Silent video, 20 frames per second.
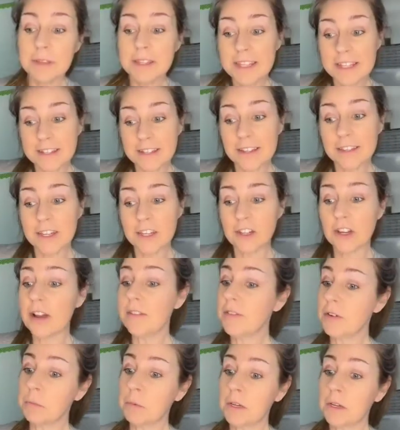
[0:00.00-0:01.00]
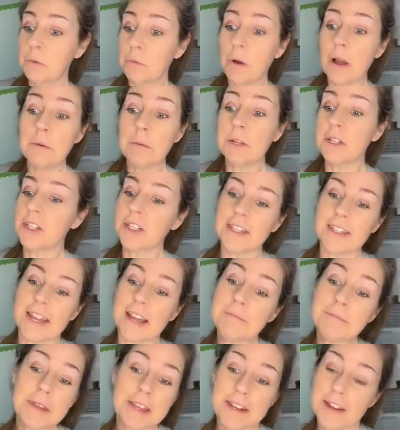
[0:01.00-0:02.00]
I'll put these on the shelf, and when you want one, just
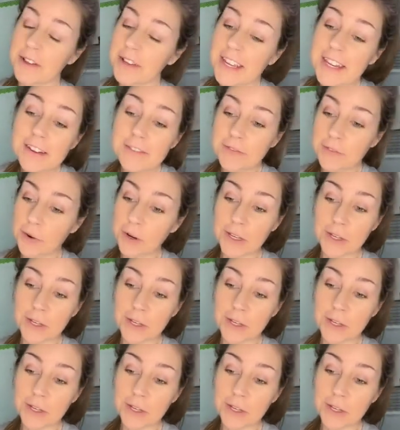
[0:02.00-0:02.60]
tell me and I'll get it